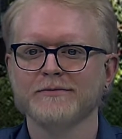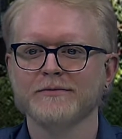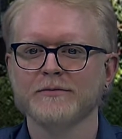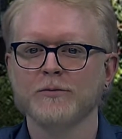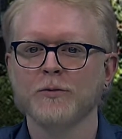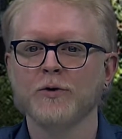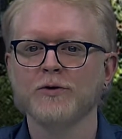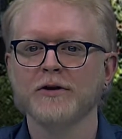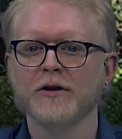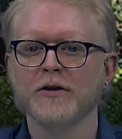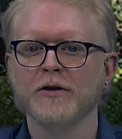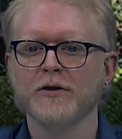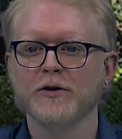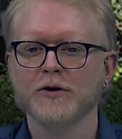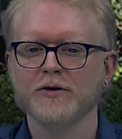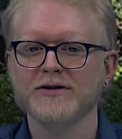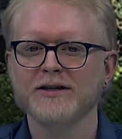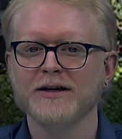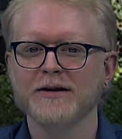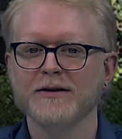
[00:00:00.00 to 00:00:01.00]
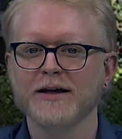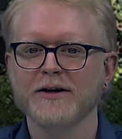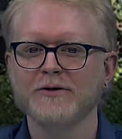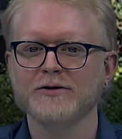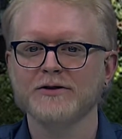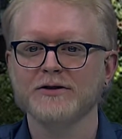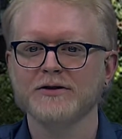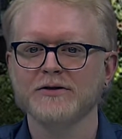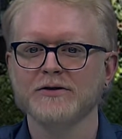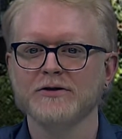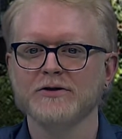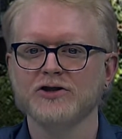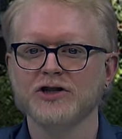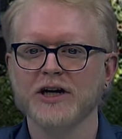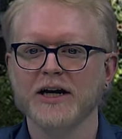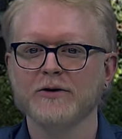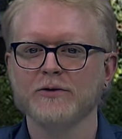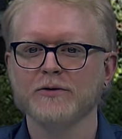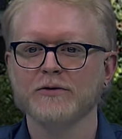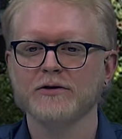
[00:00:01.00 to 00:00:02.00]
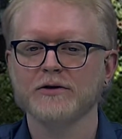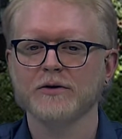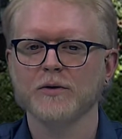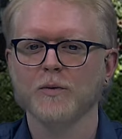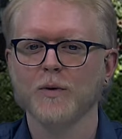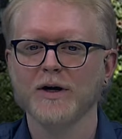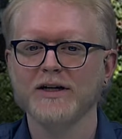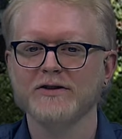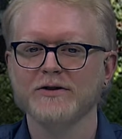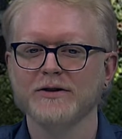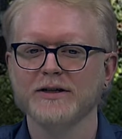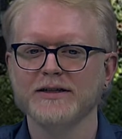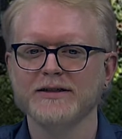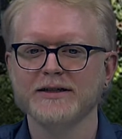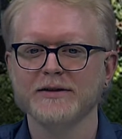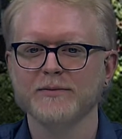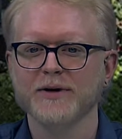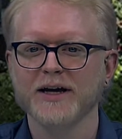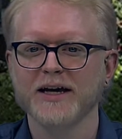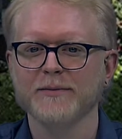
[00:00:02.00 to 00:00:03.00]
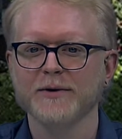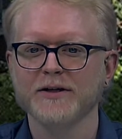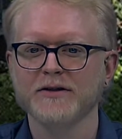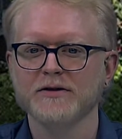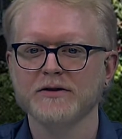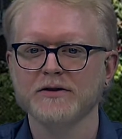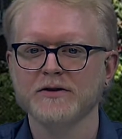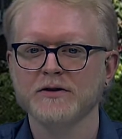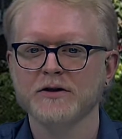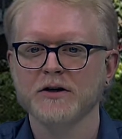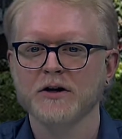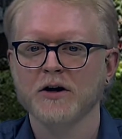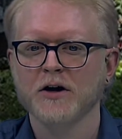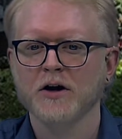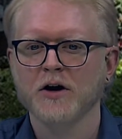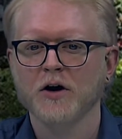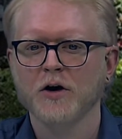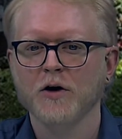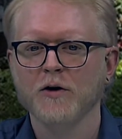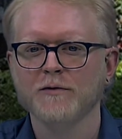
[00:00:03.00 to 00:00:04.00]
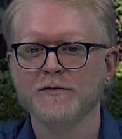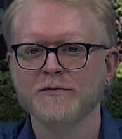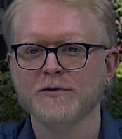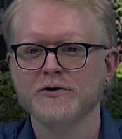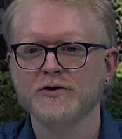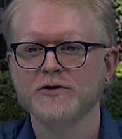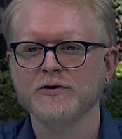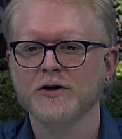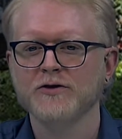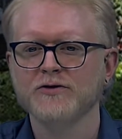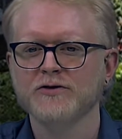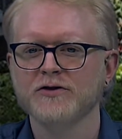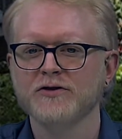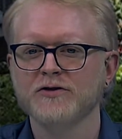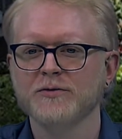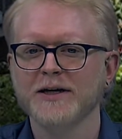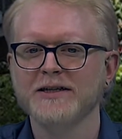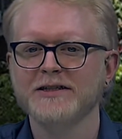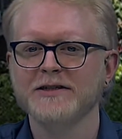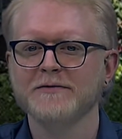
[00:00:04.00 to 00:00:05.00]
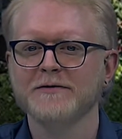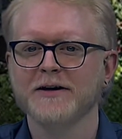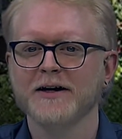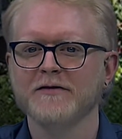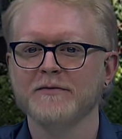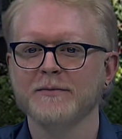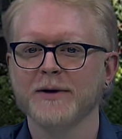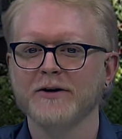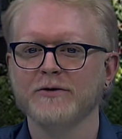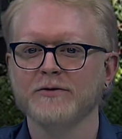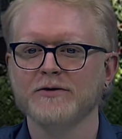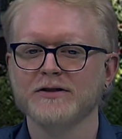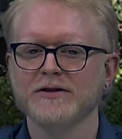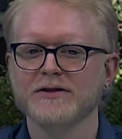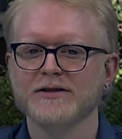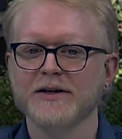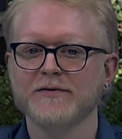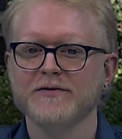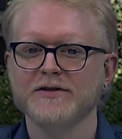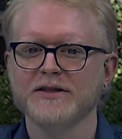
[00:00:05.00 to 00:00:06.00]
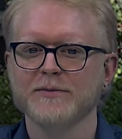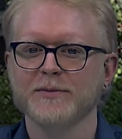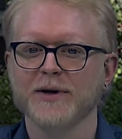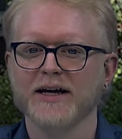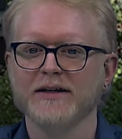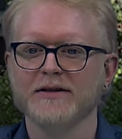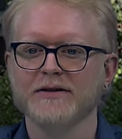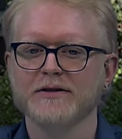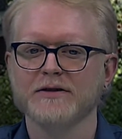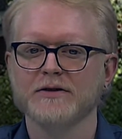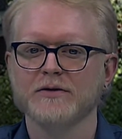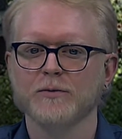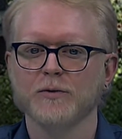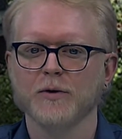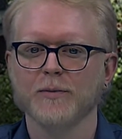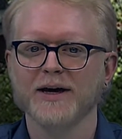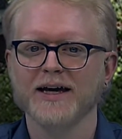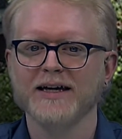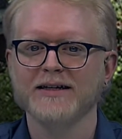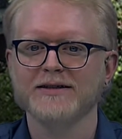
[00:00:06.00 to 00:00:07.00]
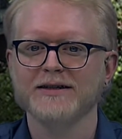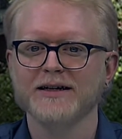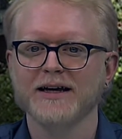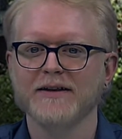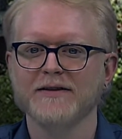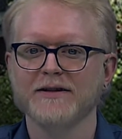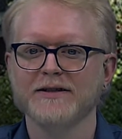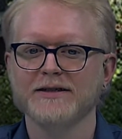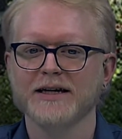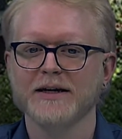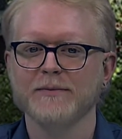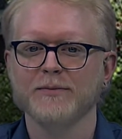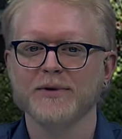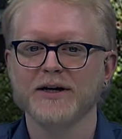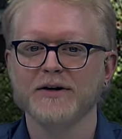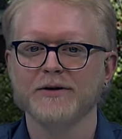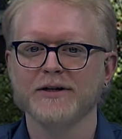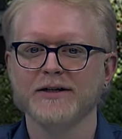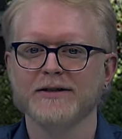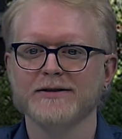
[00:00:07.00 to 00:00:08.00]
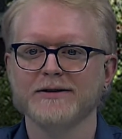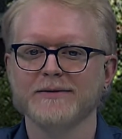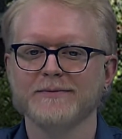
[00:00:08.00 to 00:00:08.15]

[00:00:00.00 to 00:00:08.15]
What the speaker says: More than 30,000 child winter heating payments of £225.70 were made in the same period.